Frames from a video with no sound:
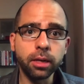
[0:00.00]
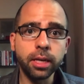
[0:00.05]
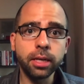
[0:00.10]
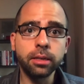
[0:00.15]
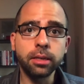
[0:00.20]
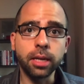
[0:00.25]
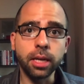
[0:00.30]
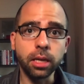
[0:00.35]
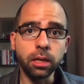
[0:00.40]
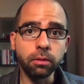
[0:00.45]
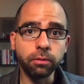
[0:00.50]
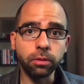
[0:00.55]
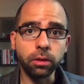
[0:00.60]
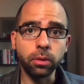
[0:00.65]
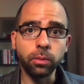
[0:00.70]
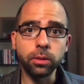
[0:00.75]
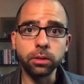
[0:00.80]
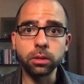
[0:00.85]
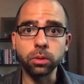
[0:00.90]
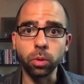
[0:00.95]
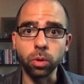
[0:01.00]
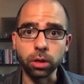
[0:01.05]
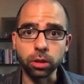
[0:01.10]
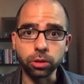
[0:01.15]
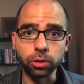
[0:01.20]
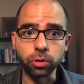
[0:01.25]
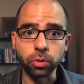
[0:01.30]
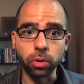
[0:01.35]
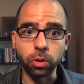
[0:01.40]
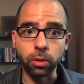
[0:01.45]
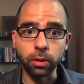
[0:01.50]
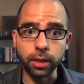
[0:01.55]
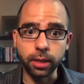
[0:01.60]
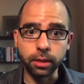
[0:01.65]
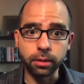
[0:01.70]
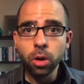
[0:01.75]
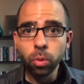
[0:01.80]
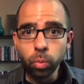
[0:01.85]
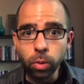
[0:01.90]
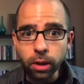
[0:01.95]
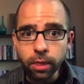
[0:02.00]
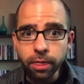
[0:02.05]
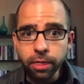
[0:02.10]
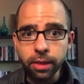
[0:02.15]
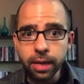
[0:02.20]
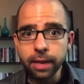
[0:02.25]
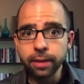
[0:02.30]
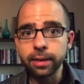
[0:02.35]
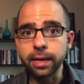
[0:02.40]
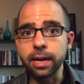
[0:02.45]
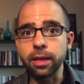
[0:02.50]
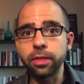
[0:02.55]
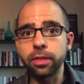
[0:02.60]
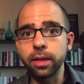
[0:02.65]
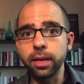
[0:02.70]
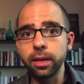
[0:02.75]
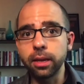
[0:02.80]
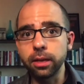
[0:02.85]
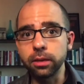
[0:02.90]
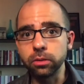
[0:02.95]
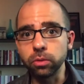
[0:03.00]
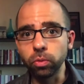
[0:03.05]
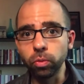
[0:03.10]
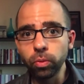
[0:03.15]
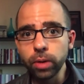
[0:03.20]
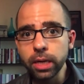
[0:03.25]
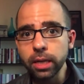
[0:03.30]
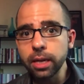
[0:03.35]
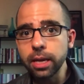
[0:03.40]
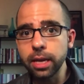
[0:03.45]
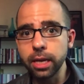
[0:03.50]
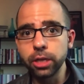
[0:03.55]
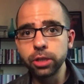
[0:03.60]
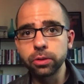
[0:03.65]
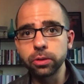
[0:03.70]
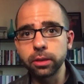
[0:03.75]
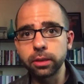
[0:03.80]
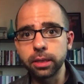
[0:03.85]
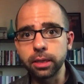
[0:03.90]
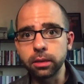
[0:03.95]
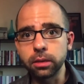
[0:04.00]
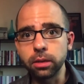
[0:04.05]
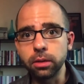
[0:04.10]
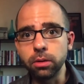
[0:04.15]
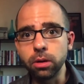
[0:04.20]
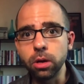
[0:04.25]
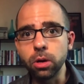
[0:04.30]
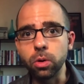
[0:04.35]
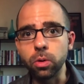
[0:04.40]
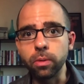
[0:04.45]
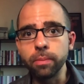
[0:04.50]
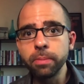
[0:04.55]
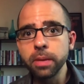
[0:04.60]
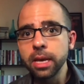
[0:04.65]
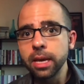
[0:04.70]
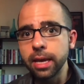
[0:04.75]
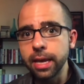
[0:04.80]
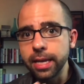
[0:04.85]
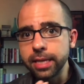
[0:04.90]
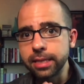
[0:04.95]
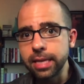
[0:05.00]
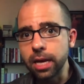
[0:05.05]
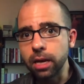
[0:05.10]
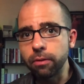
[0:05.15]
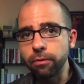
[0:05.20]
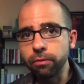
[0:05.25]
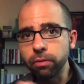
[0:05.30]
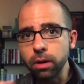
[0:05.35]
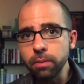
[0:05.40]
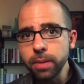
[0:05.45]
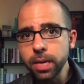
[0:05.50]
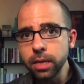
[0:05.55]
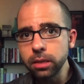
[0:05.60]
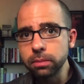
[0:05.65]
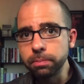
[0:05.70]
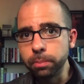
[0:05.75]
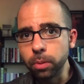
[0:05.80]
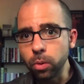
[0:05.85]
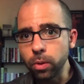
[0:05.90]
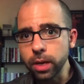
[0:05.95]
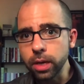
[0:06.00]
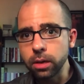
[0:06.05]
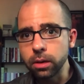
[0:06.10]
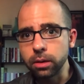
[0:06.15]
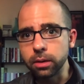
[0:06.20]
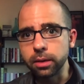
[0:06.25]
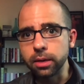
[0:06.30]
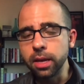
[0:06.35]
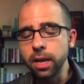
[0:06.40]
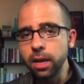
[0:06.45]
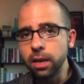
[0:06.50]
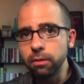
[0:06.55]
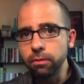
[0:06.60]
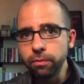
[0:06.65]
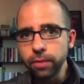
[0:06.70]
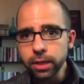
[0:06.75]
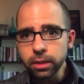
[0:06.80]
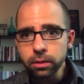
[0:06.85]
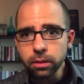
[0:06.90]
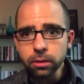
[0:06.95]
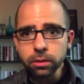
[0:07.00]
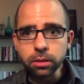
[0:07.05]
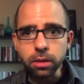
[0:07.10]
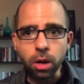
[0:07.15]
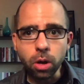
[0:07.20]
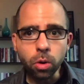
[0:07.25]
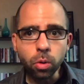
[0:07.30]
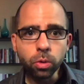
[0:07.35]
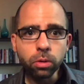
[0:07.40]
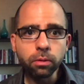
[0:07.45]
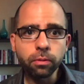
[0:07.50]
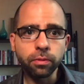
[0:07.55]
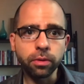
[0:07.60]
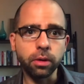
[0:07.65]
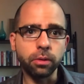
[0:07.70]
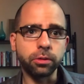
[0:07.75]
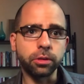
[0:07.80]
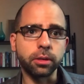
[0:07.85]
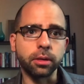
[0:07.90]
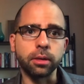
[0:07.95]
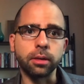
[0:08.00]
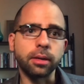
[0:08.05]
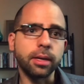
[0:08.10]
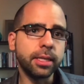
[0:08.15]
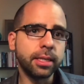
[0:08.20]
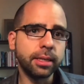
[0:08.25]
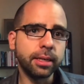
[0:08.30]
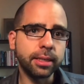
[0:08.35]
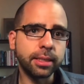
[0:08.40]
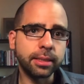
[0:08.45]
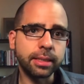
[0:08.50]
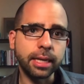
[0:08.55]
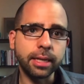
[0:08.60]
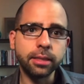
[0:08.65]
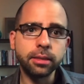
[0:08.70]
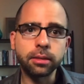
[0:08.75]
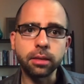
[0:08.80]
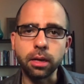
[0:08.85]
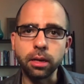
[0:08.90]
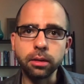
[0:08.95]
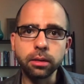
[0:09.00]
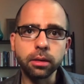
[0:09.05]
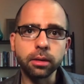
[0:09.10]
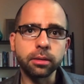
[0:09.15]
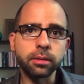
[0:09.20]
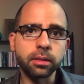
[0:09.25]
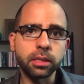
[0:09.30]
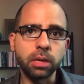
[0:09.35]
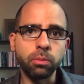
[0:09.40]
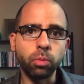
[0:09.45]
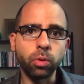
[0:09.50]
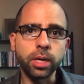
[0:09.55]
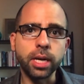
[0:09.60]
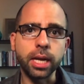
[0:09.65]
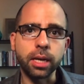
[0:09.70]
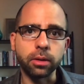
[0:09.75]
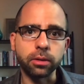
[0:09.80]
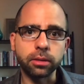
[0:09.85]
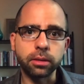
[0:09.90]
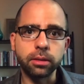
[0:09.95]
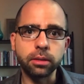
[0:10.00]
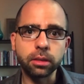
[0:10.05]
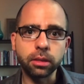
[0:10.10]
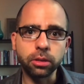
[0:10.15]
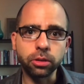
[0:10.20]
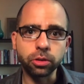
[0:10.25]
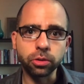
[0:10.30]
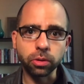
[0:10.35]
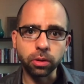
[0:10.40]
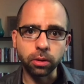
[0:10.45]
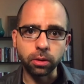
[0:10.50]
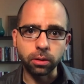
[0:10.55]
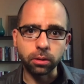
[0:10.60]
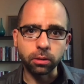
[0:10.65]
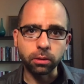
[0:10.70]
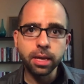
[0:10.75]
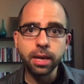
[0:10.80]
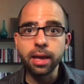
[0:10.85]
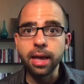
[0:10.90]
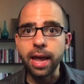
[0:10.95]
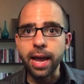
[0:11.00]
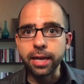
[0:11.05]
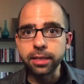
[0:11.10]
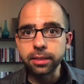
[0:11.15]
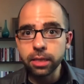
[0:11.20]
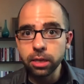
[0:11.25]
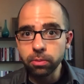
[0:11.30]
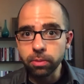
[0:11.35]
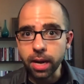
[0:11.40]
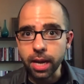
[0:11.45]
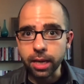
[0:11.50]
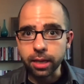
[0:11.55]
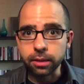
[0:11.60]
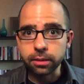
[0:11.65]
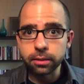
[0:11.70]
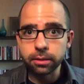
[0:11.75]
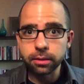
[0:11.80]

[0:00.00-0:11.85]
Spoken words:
to influence or control it. One thing that I think is really interesting to note is that from his boyhood, Victor's own future is in a sense under someone else's control. As he writes,